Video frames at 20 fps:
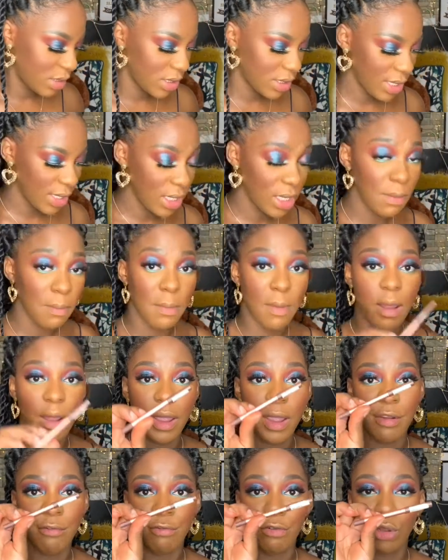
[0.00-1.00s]
taking
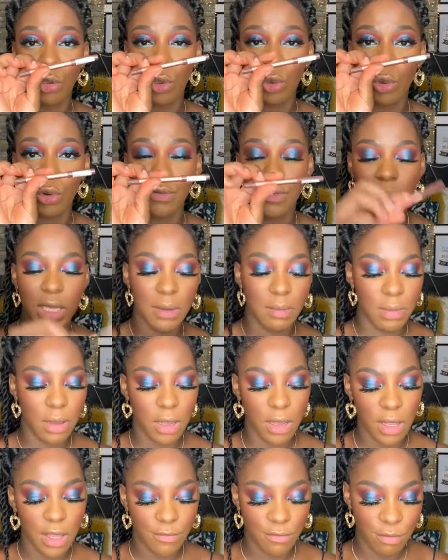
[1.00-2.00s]
my Glory lip
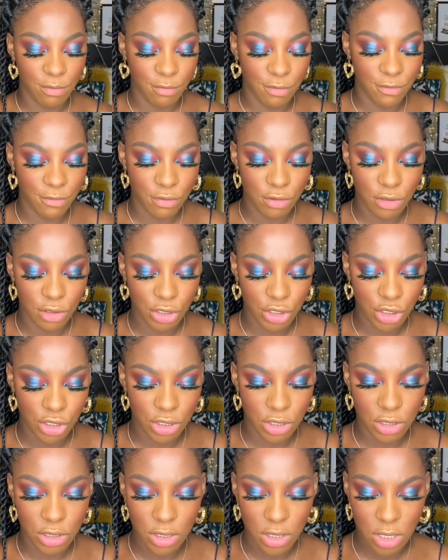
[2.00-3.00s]
liner from
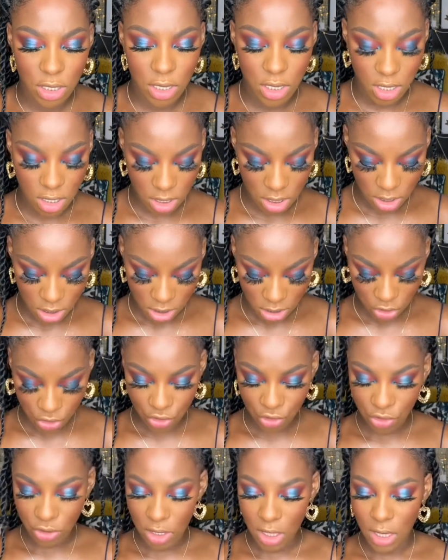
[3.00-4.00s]
Revolution.
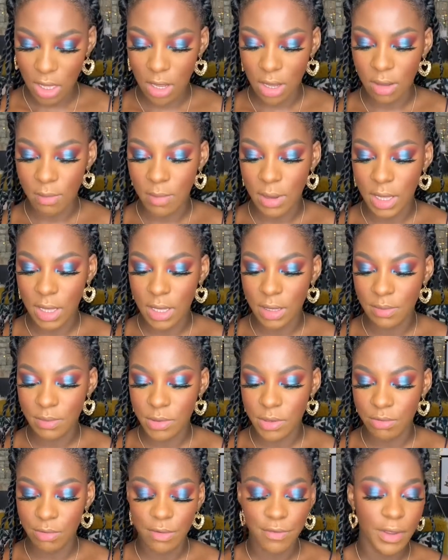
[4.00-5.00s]
Just gonna line my
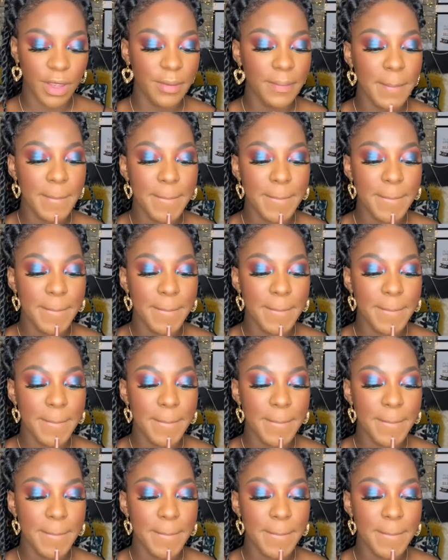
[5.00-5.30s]
lips with it.